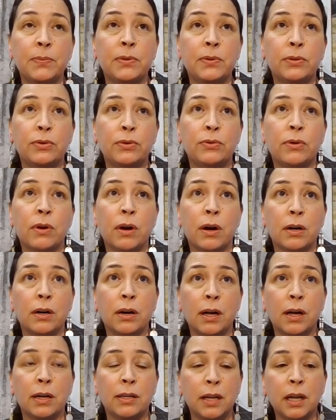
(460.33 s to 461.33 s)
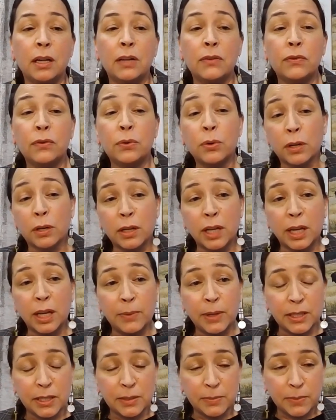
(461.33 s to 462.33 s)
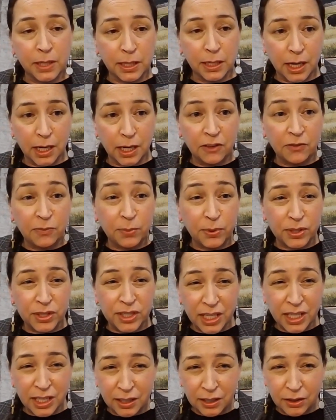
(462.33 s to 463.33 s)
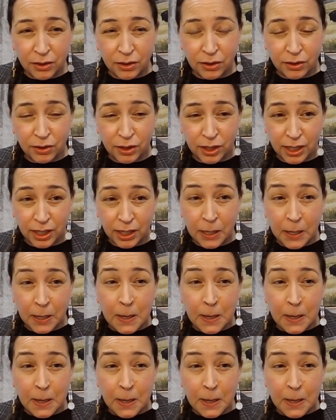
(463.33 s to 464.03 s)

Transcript: who are non-Native, who are claiming to be Native, particularly